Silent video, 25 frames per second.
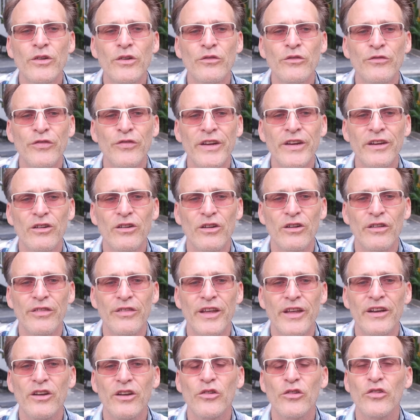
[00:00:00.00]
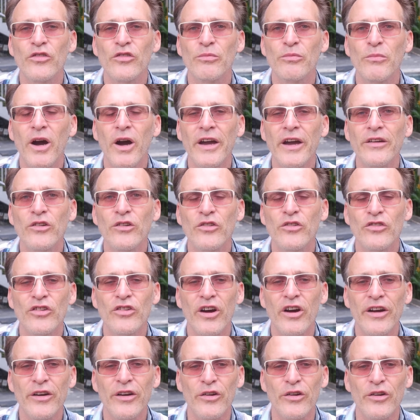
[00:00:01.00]
even feel that it is my
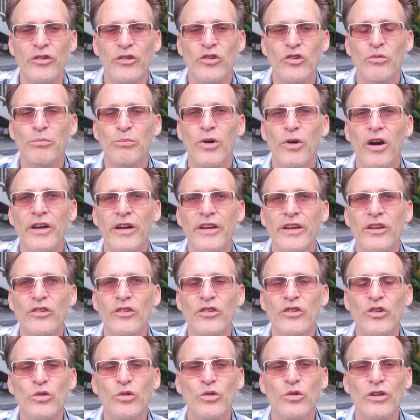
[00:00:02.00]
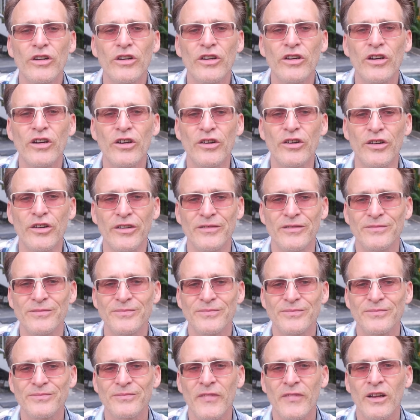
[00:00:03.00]
desire to buy a new car,
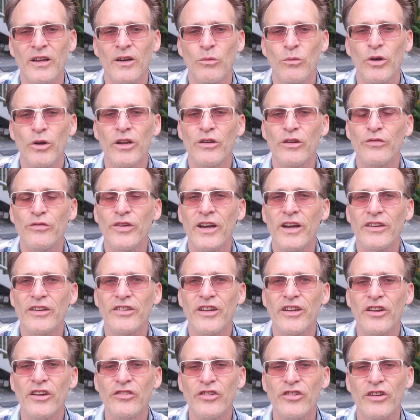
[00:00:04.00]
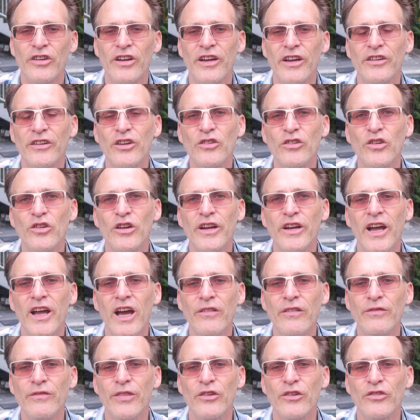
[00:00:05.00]
when in fact yesterday I did not
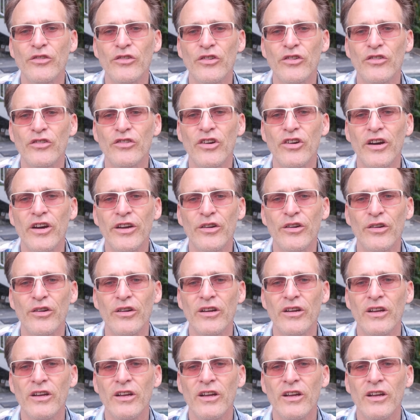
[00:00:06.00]
have this desire.